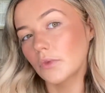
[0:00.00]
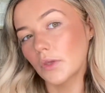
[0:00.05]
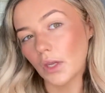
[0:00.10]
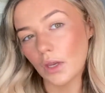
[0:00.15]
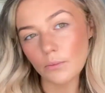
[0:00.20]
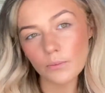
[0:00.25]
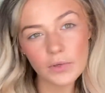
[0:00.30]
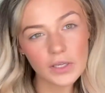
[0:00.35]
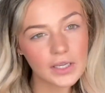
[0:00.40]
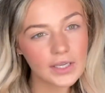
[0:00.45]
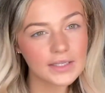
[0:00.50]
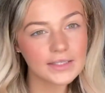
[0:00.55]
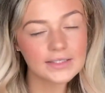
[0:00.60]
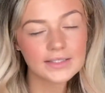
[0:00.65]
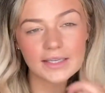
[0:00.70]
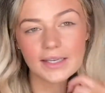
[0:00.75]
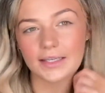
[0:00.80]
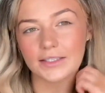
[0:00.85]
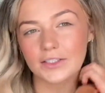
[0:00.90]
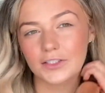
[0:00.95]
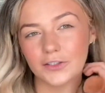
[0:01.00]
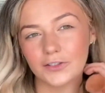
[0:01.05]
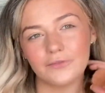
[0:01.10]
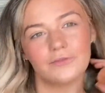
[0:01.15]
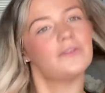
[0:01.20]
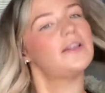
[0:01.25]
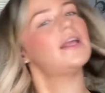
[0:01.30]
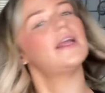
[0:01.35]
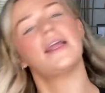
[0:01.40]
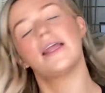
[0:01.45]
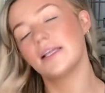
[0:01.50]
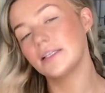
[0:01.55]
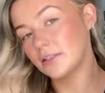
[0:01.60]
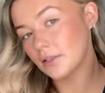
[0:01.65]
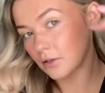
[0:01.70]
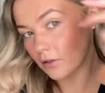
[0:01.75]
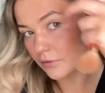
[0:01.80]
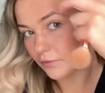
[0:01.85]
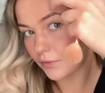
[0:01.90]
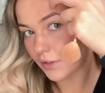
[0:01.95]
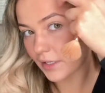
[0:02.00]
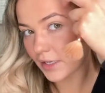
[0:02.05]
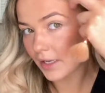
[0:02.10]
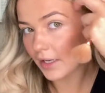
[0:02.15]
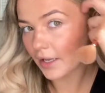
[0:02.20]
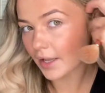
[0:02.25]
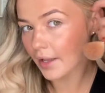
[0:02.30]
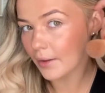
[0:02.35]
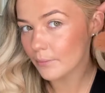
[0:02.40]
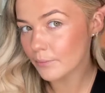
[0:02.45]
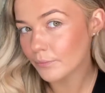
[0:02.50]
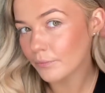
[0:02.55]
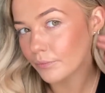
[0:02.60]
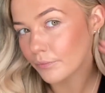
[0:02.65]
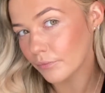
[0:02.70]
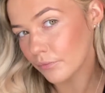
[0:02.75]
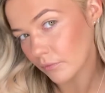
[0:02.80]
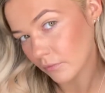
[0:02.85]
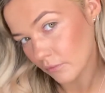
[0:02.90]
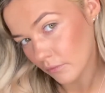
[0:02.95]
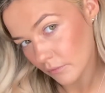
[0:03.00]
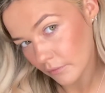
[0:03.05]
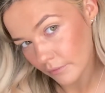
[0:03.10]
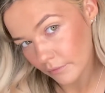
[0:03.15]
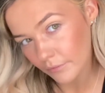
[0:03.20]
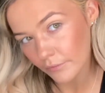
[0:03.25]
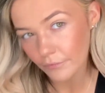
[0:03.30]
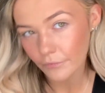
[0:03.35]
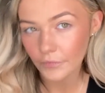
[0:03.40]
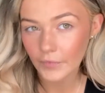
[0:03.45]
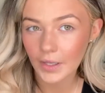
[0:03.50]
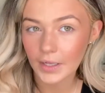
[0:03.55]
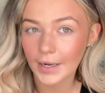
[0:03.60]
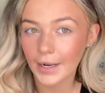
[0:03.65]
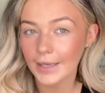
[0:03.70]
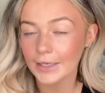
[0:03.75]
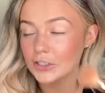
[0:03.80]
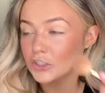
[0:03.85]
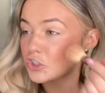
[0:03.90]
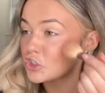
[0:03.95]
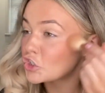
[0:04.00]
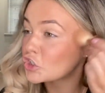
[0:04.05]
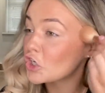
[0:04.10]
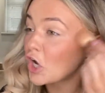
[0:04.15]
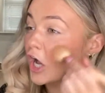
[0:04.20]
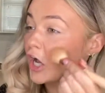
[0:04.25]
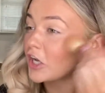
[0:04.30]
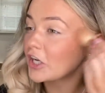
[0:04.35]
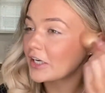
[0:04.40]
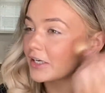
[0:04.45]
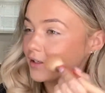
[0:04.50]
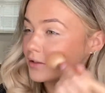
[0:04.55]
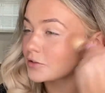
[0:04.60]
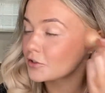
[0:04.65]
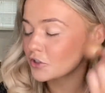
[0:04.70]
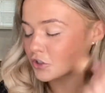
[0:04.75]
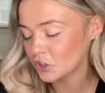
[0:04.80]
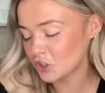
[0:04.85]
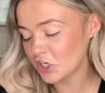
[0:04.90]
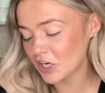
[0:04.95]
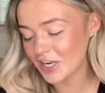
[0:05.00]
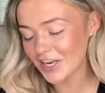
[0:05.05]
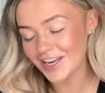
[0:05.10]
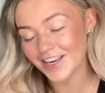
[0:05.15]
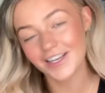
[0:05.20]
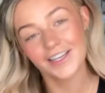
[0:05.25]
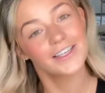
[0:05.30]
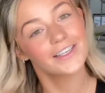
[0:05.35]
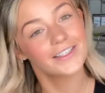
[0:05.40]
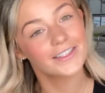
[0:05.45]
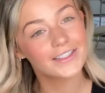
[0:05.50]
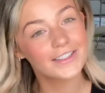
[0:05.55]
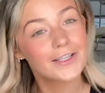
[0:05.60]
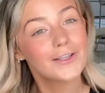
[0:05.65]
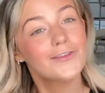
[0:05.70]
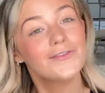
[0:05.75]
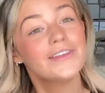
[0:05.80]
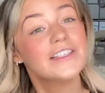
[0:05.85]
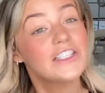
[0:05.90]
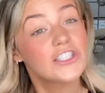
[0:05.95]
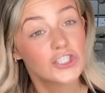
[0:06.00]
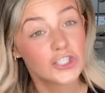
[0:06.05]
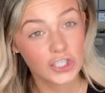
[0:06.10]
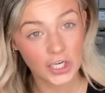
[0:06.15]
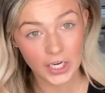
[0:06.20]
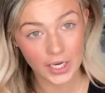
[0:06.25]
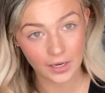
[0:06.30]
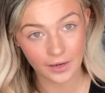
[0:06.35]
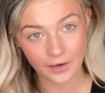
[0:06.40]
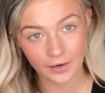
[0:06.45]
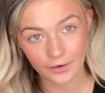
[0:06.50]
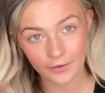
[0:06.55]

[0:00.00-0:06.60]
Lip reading: But you can see it's lovely. It's a lovely like sheen. It's a lovely sheen.